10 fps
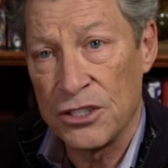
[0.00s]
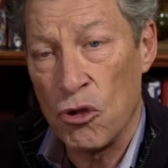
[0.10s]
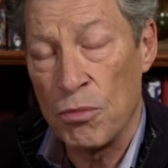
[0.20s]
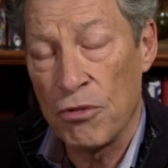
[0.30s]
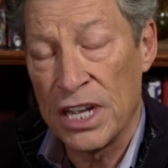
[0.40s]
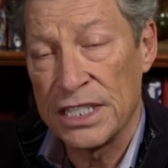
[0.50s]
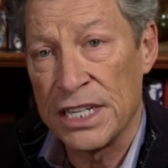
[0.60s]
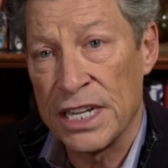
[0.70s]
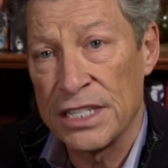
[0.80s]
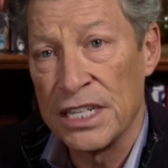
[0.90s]
this whole
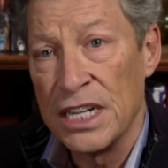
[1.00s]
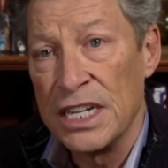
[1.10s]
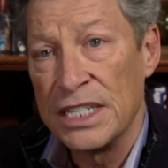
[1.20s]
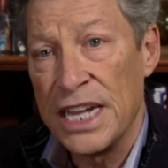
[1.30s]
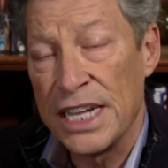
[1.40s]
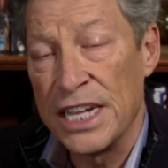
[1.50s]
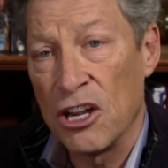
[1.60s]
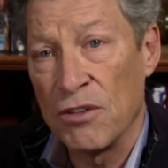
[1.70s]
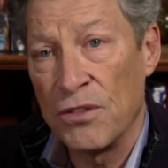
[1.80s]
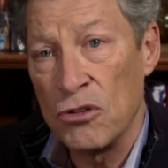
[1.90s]
process, taking
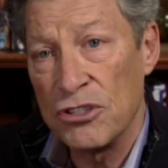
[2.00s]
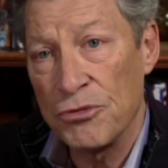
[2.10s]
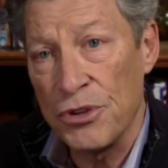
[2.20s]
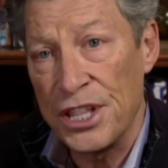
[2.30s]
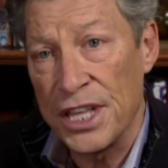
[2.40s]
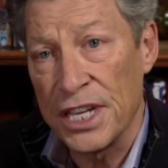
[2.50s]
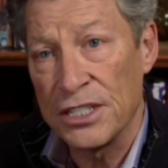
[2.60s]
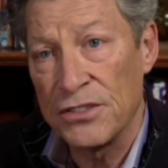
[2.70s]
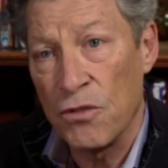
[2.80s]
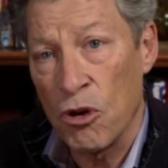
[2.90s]
care of those 3
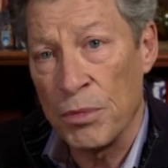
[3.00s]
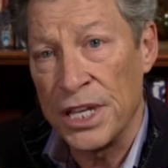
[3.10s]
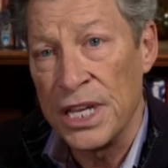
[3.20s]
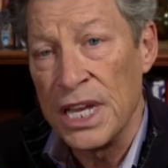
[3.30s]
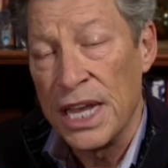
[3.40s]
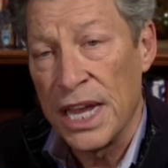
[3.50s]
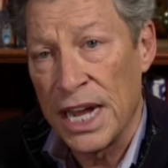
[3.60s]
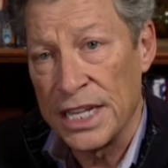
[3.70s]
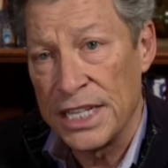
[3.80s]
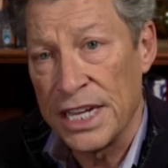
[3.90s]
things for me, and
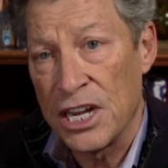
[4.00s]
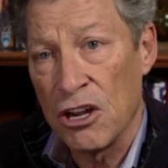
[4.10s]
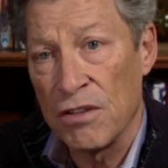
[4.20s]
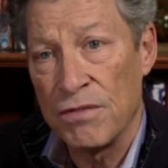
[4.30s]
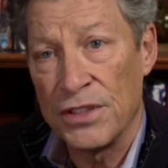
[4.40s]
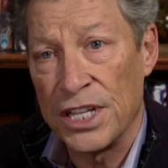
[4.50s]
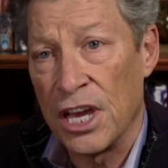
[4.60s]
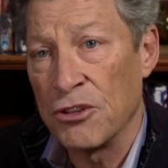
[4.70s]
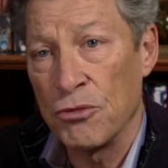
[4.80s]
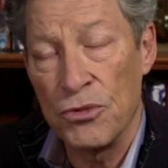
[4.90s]
I take care of the
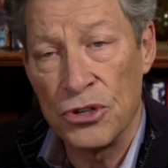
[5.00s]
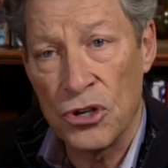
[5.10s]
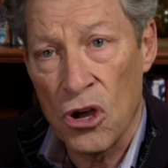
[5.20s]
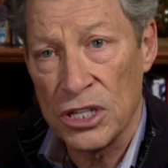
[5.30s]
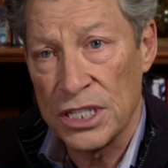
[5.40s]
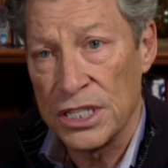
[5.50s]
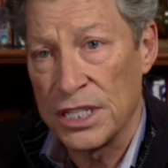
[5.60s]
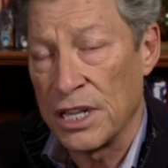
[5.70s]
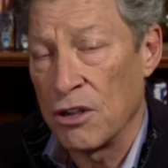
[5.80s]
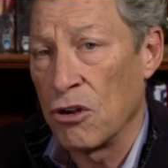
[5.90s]
other root causes,
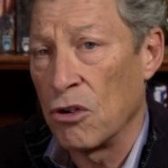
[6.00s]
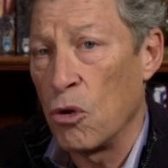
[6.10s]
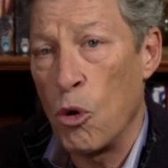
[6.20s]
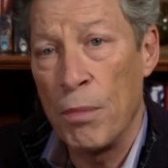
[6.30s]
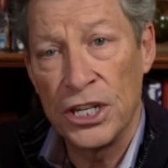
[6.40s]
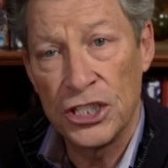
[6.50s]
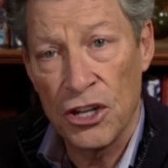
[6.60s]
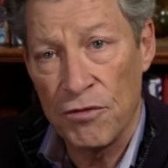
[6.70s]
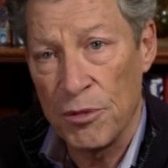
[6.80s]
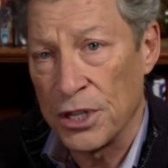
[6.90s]
and there are a whole bunch
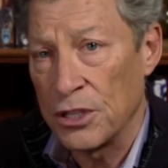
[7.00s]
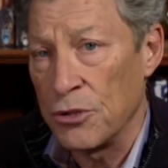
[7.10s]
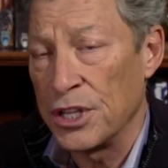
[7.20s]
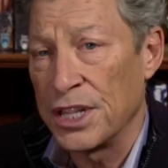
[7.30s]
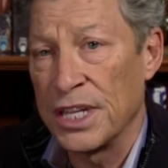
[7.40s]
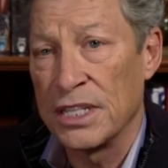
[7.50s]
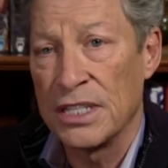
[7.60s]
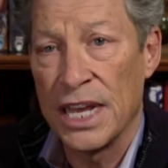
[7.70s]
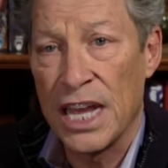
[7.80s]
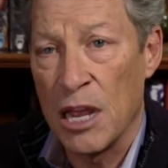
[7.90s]
of them, including things
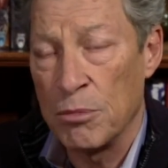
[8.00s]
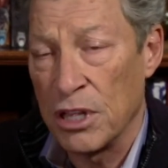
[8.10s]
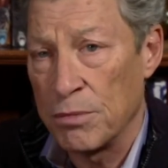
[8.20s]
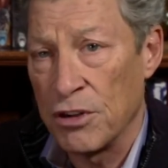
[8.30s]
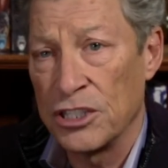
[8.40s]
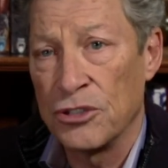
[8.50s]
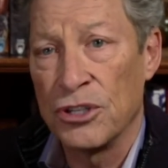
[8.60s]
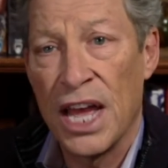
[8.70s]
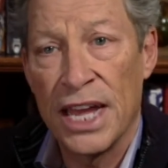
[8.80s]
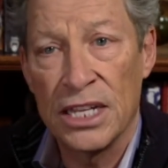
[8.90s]
like high blood pressure
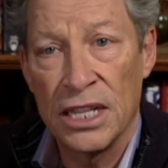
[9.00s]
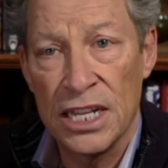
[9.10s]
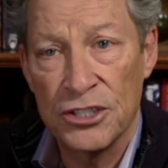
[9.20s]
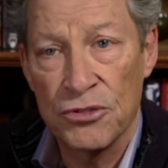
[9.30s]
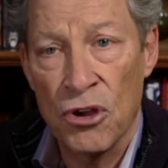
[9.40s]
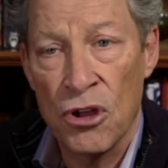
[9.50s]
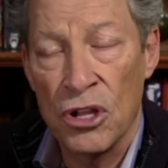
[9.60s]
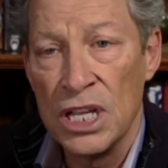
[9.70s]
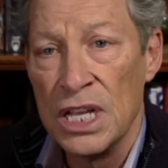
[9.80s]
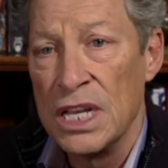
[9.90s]
and high
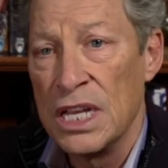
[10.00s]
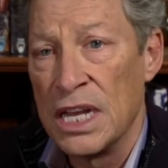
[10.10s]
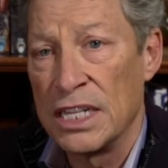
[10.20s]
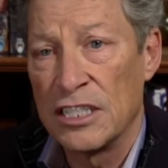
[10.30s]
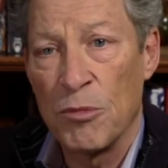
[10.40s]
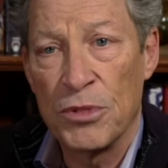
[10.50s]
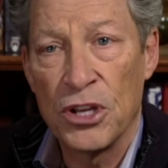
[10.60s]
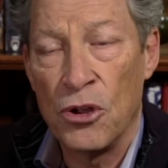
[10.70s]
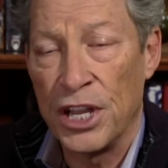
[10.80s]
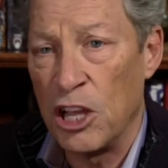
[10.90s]
cholesterol, something
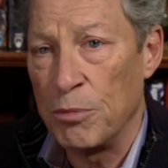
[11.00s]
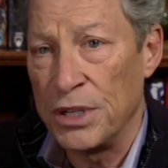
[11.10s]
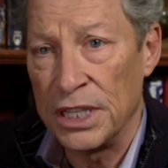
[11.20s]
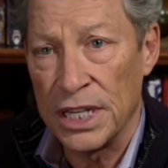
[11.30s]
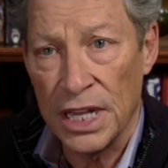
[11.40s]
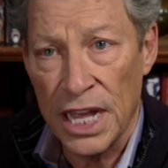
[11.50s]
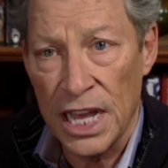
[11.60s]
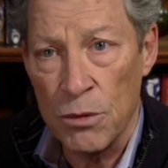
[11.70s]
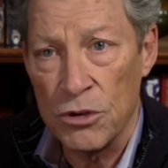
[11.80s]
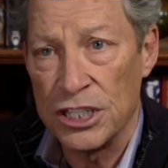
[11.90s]
called
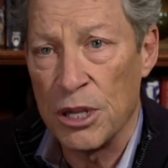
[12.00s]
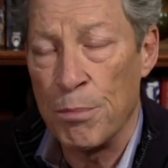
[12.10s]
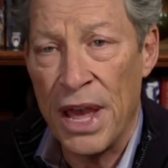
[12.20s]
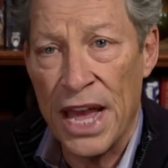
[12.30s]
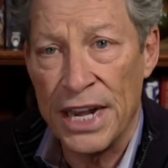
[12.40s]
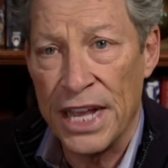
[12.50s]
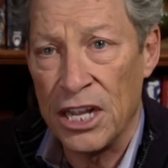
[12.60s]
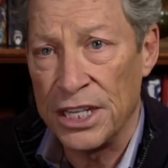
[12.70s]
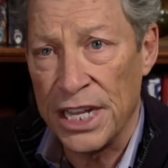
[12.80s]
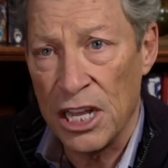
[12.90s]
LP-little-a, which is a bad
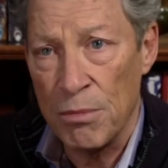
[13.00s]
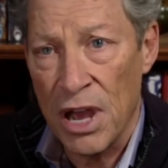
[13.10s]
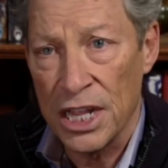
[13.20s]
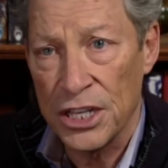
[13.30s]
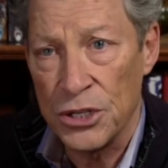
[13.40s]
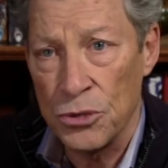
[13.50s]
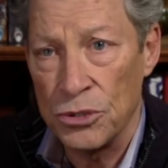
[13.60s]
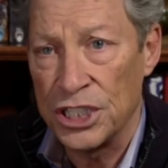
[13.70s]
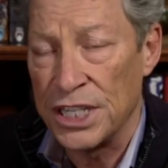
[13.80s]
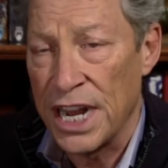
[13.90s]
LDL molecule,
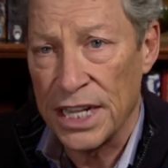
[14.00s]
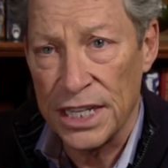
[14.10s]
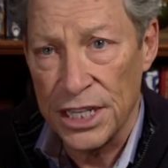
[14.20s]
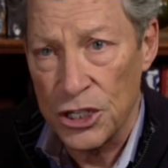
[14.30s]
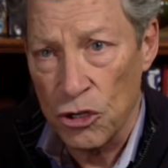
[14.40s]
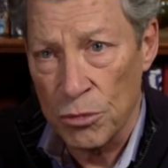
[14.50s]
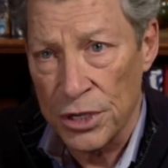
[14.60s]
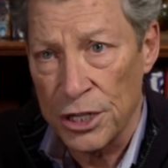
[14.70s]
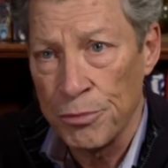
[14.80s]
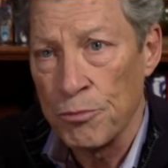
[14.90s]
genetically
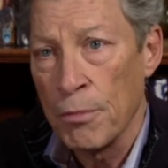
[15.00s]
determined,